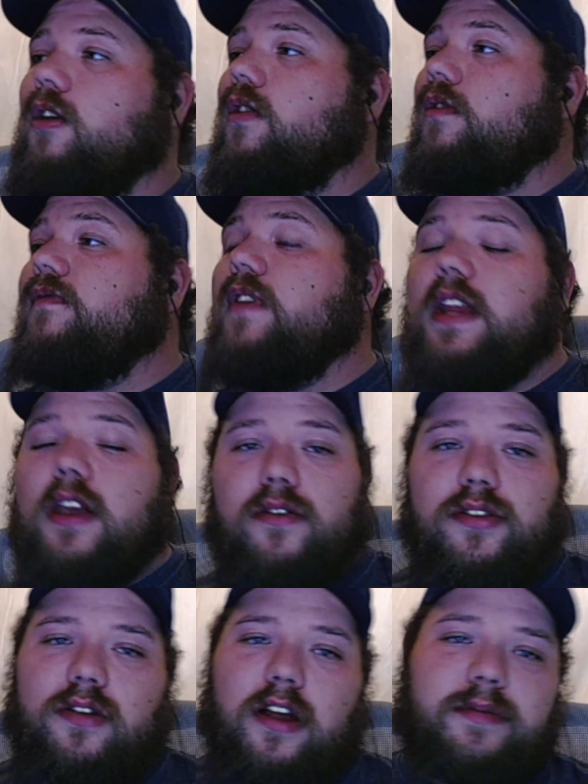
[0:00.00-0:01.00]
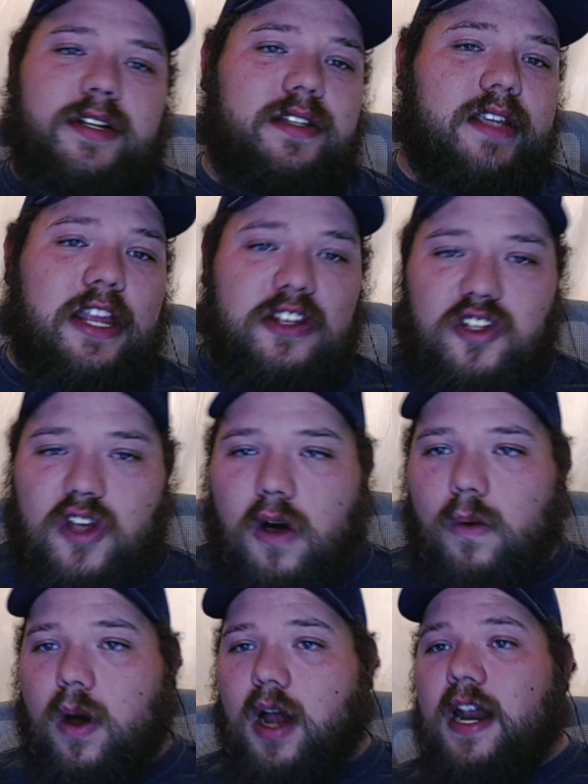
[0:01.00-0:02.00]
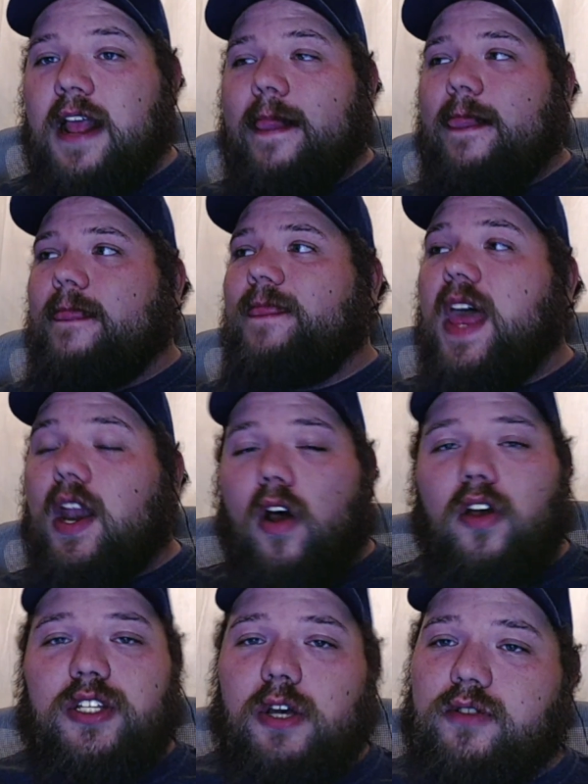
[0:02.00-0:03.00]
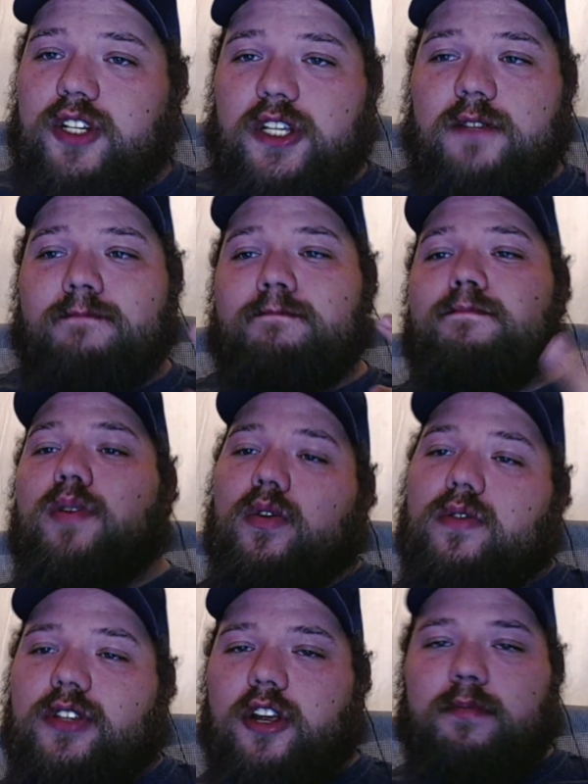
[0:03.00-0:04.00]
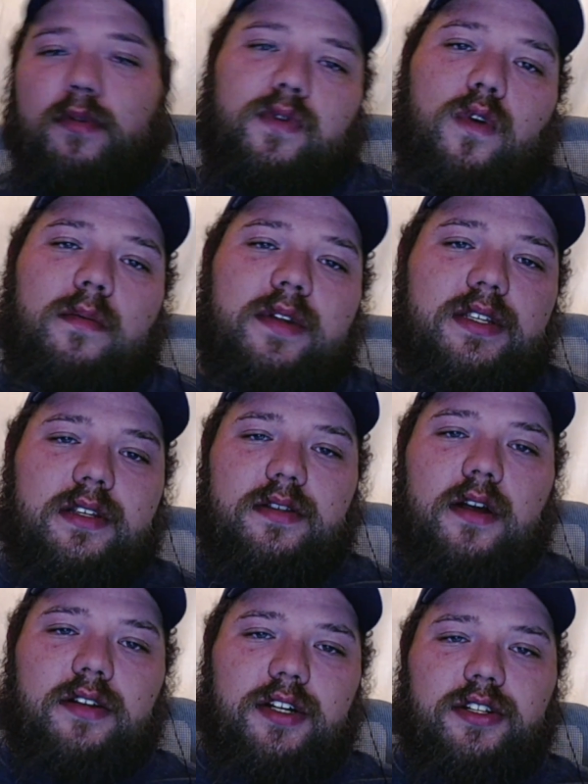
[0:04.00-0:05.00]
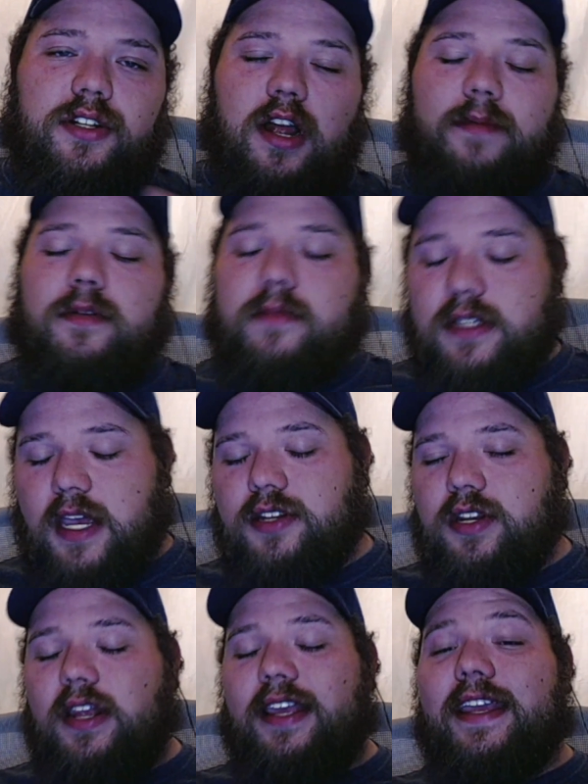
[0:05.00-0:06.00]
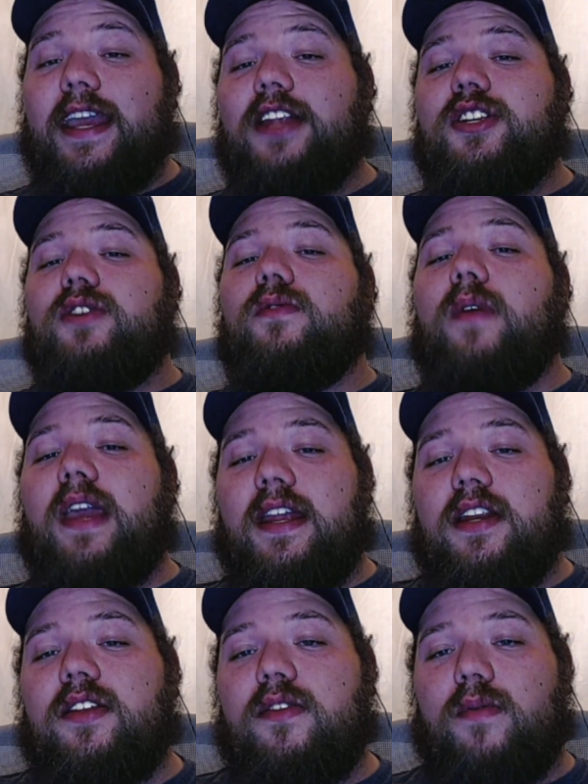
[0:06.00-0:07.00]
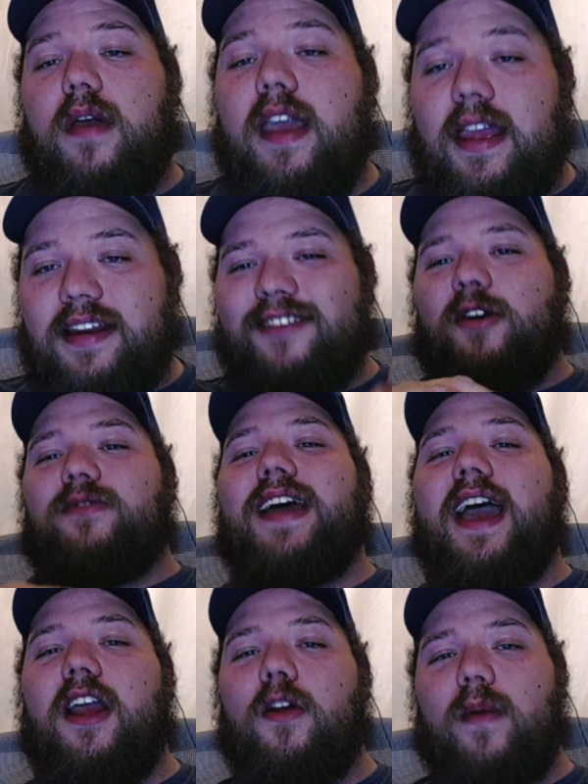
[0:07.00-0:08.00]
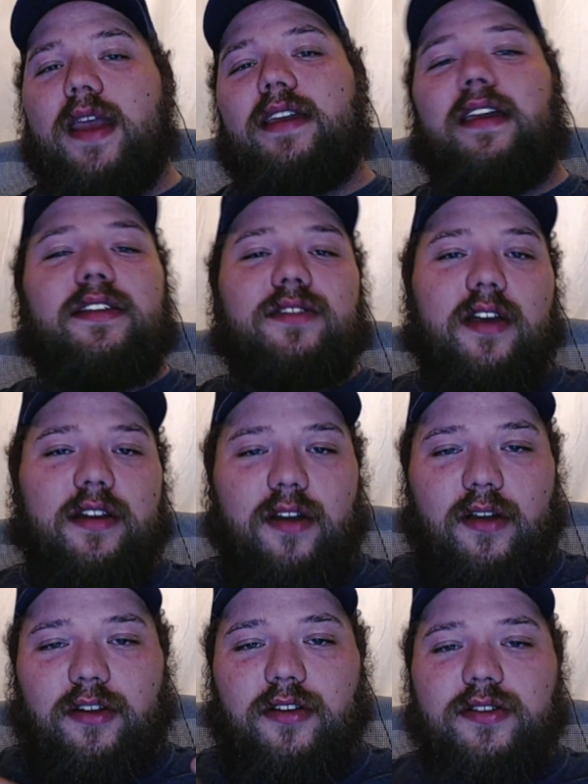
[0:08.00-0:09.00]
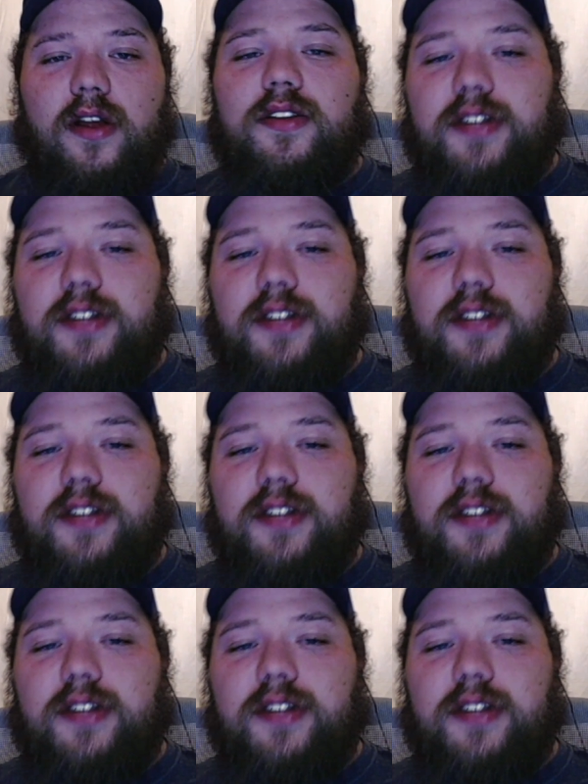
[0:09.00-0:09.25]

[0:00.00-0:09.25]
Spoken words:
video descriptions, and so on, that also just boost your performance in search engine optimization and get you into those higher rankings on your search